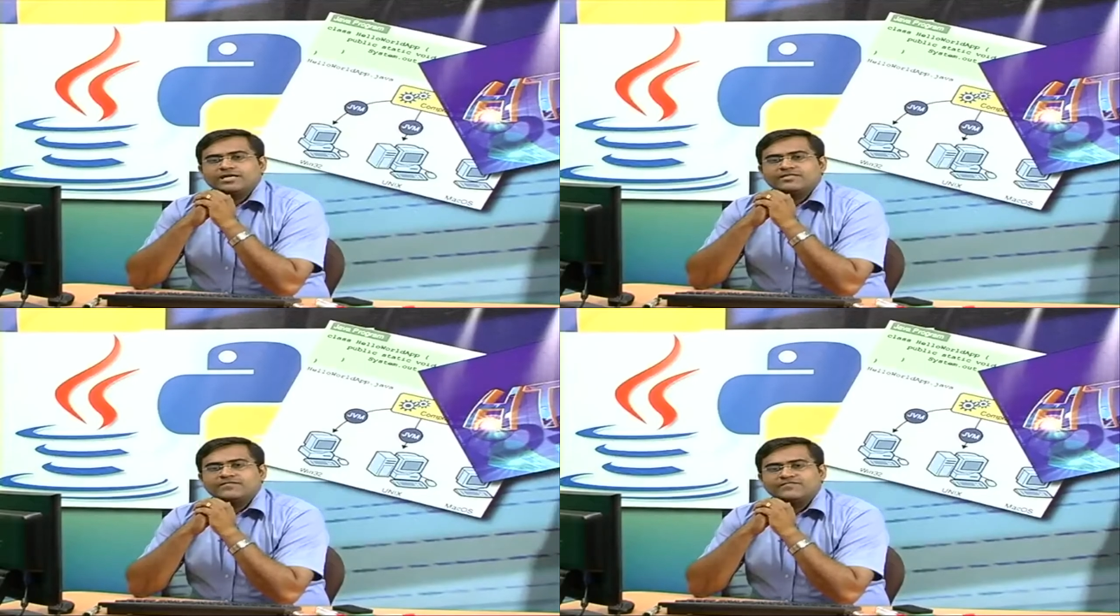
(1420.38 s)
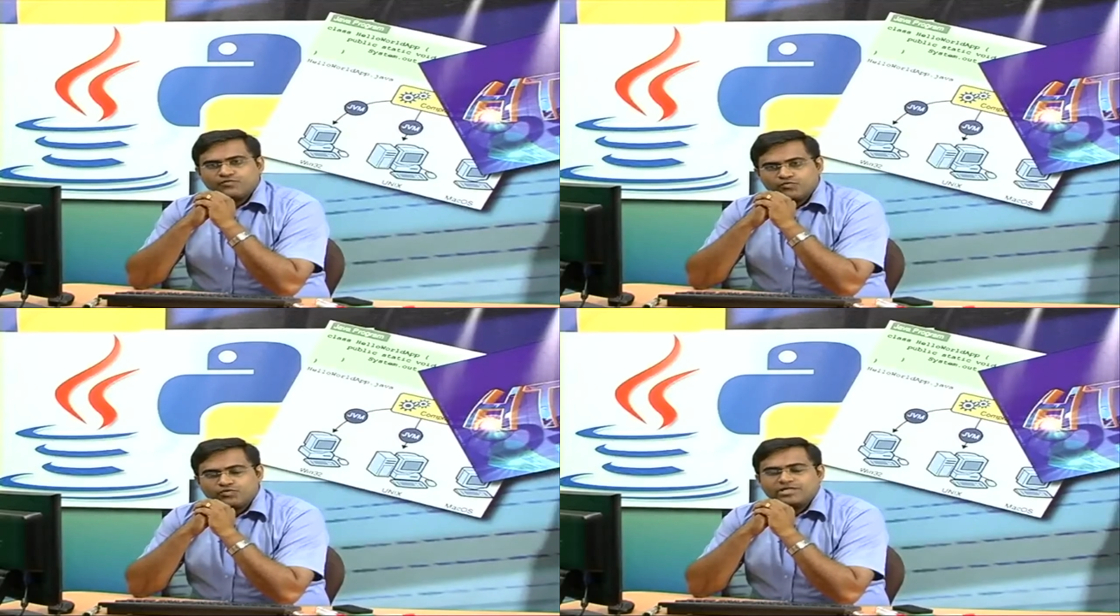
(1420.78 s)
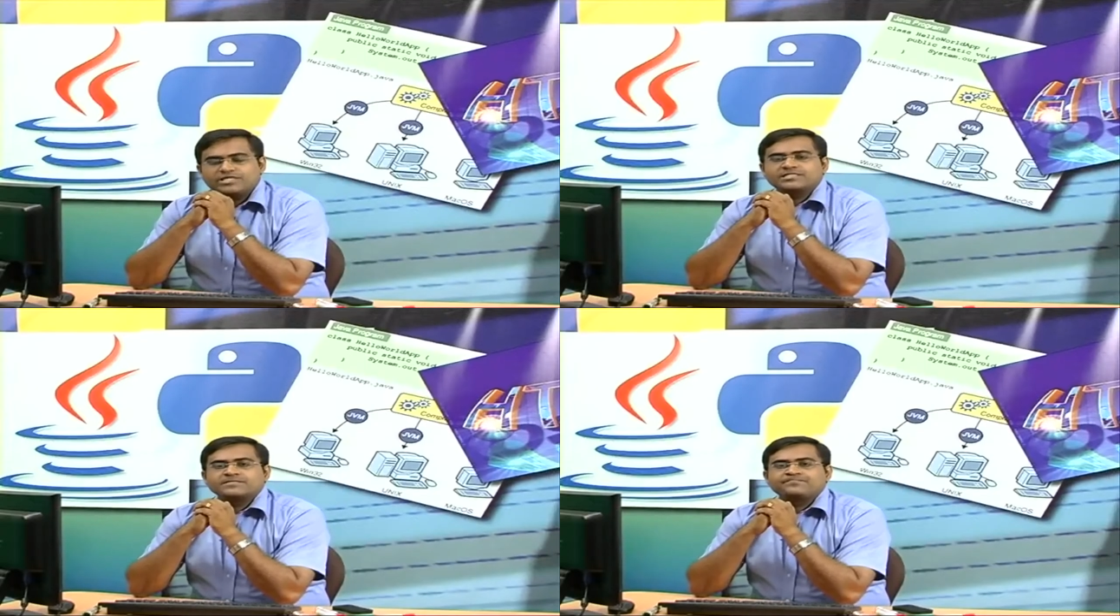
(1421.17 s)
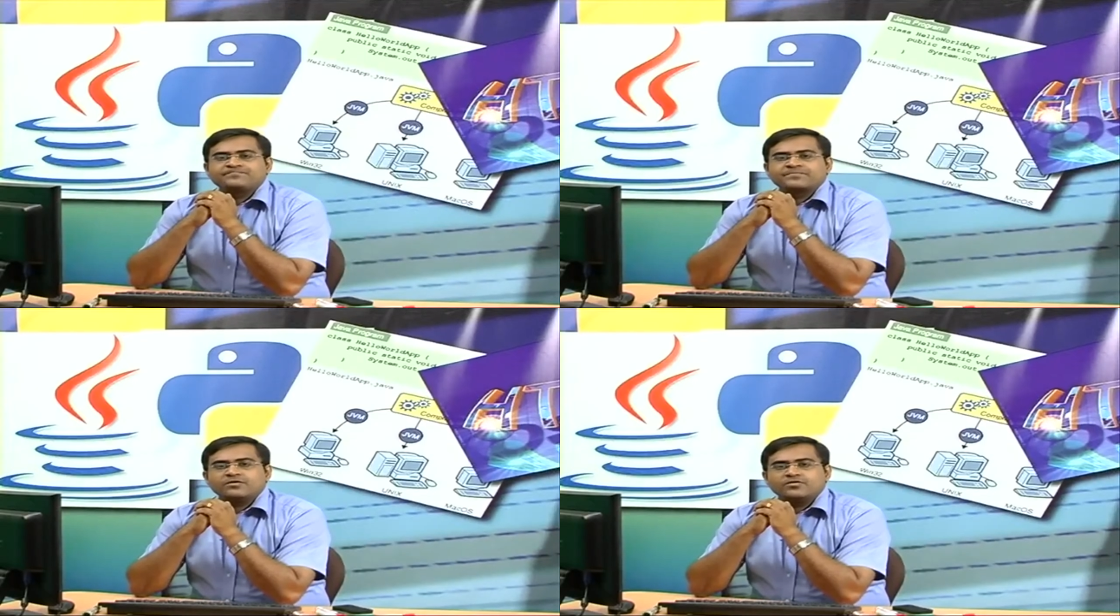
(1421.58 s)
the viewers
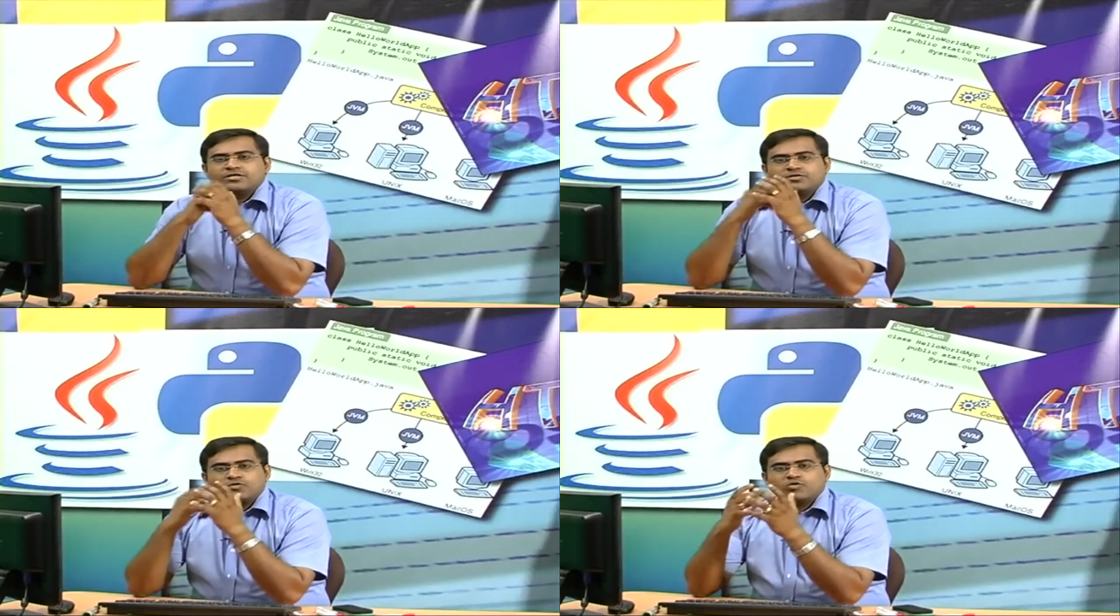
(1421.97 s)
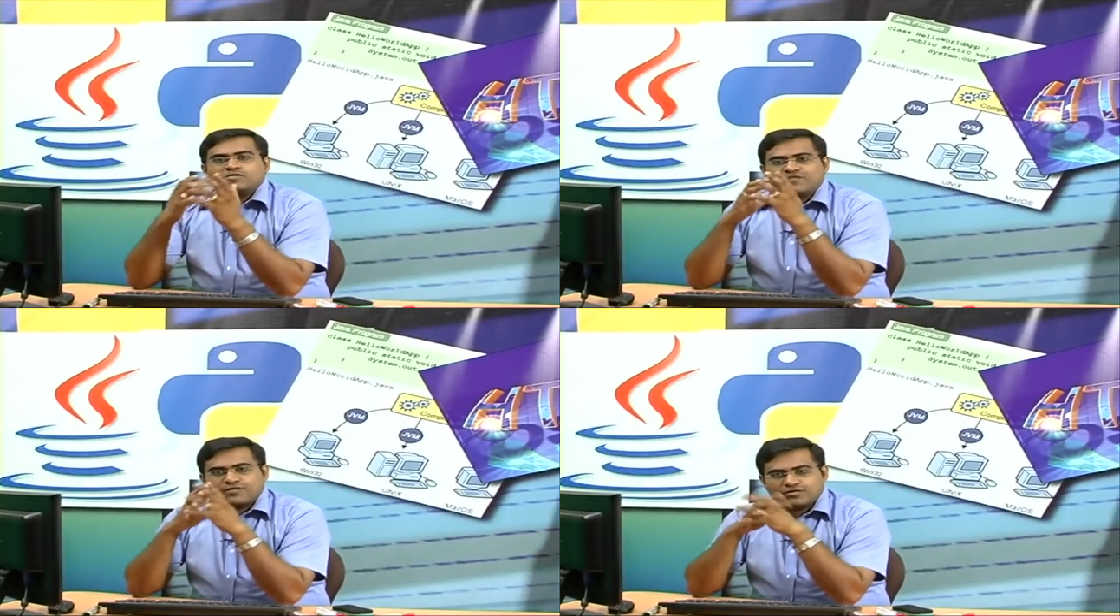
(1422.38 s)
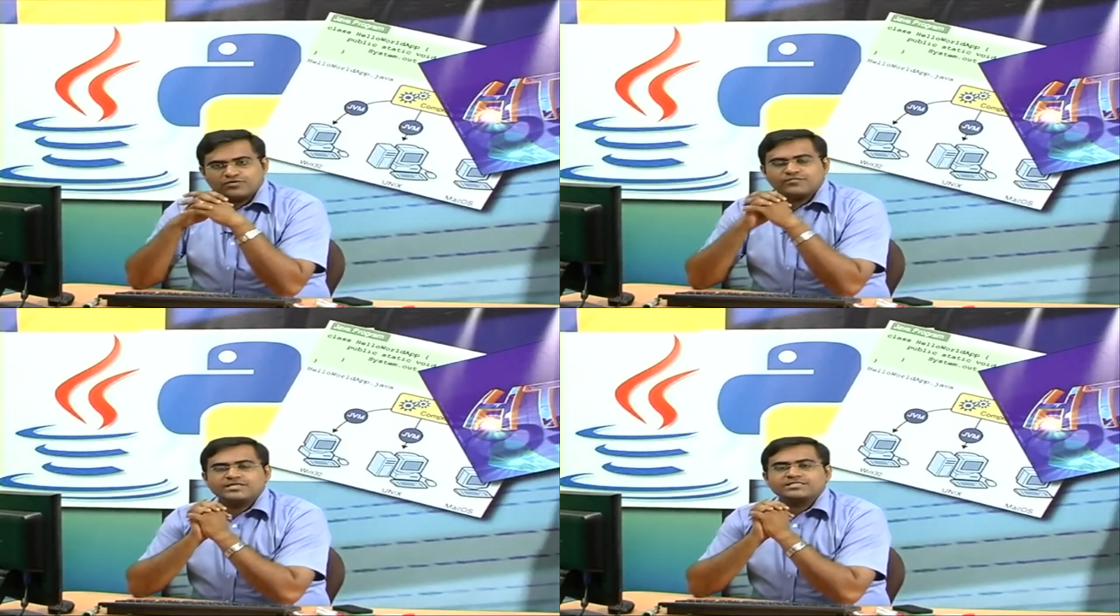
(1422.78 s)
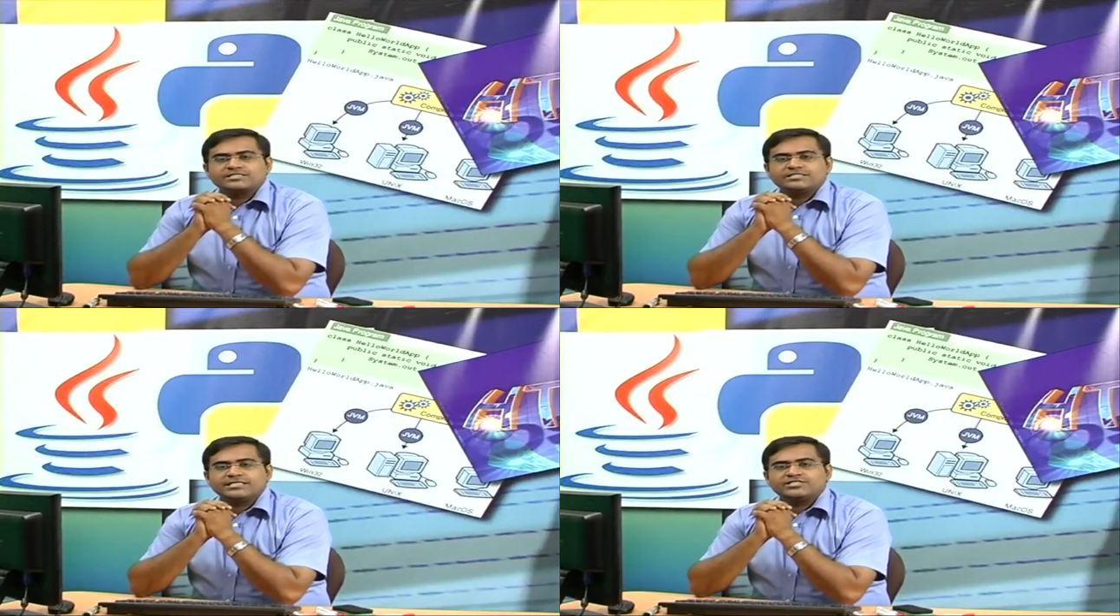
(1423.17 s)
or the course
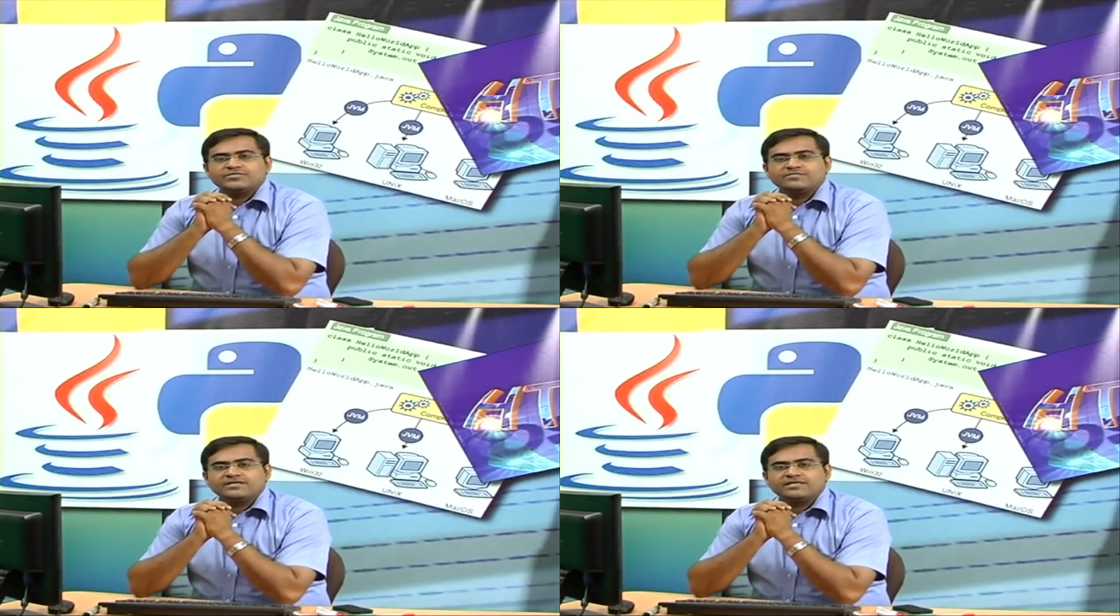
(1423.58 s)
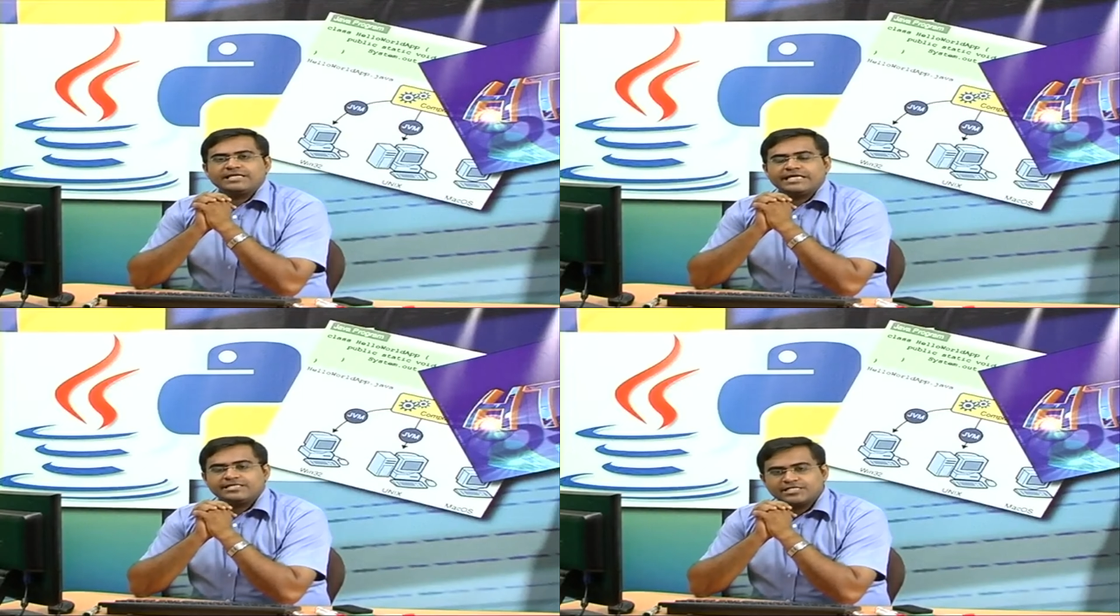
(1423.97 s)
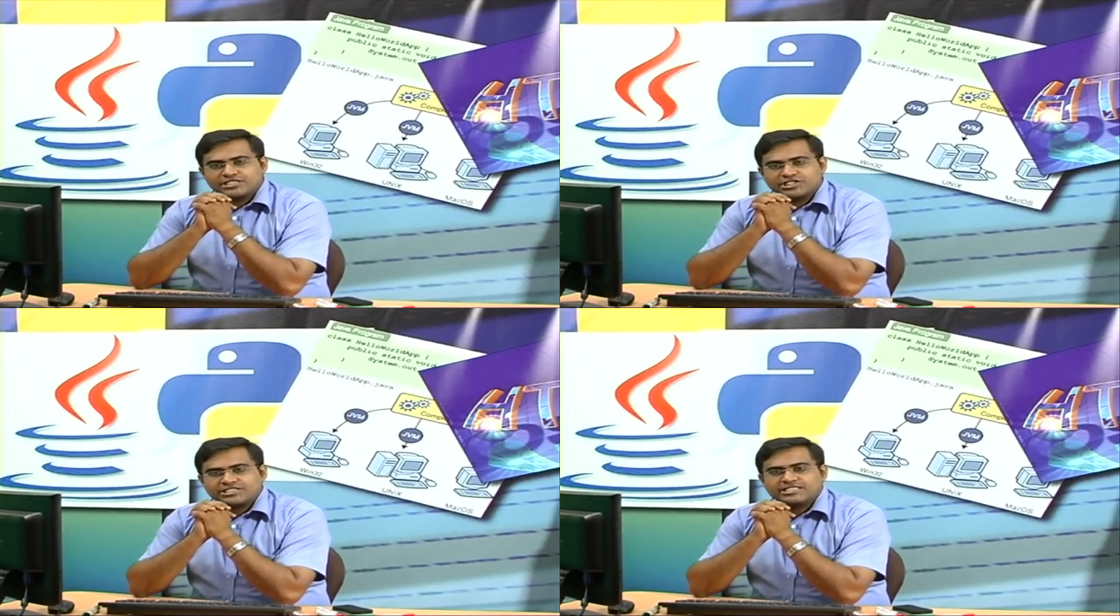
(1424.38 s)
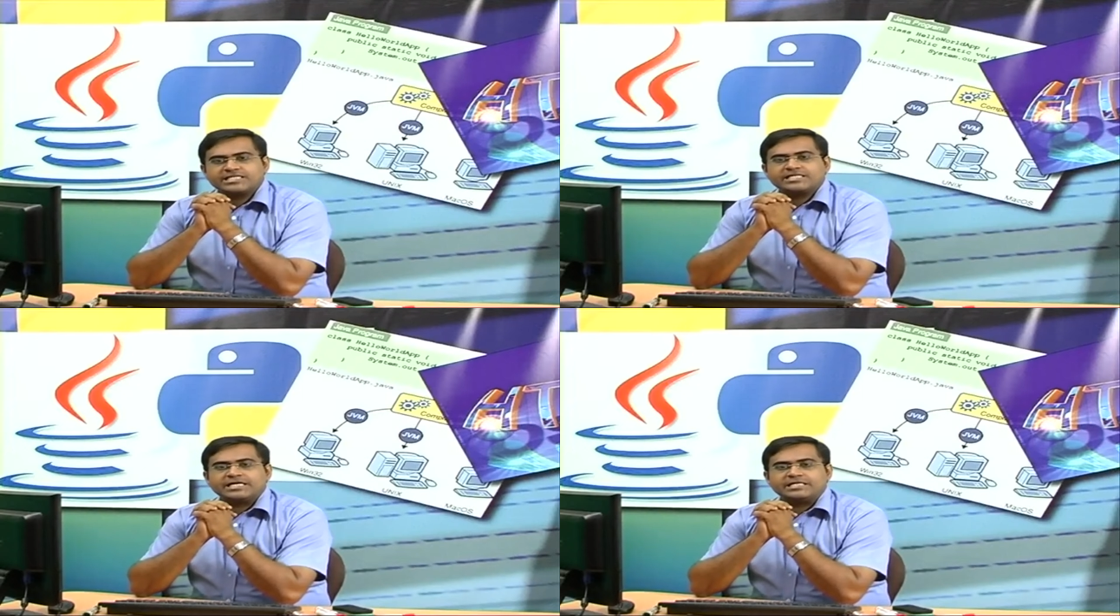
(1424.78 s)
followers need to be energetic,